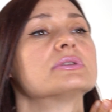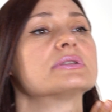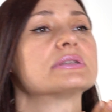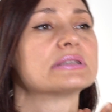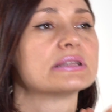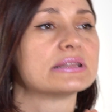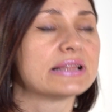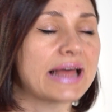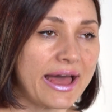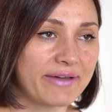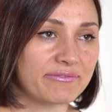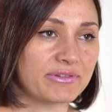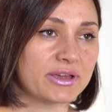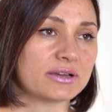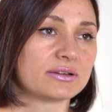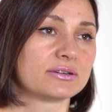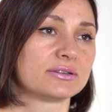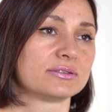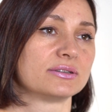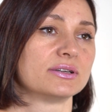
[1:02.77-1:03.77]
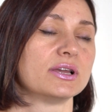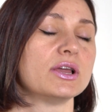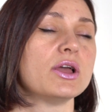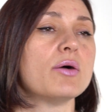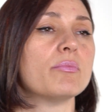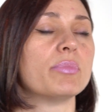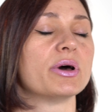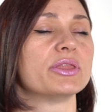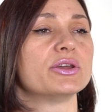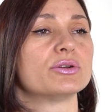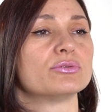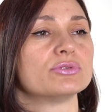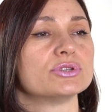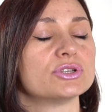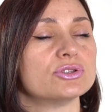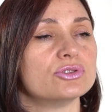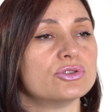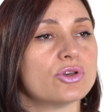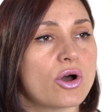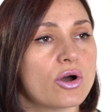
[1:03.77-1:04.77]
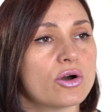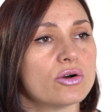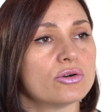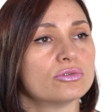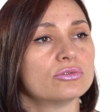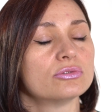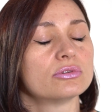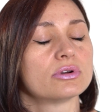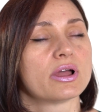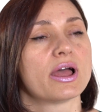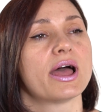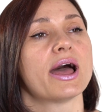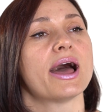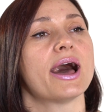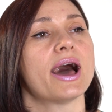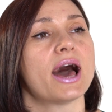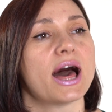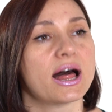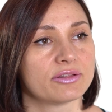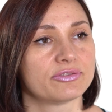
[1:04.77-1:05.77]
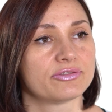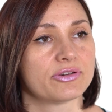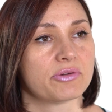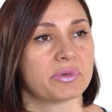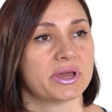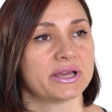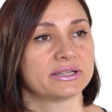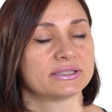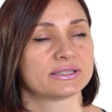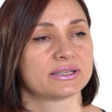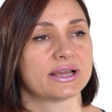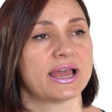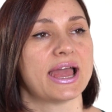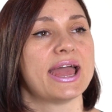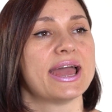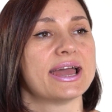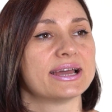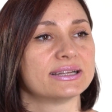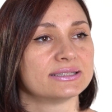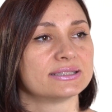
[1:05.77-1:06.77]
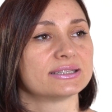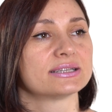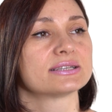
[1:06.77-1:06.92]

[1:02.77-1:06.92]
Slavic. But there was no alphabet, and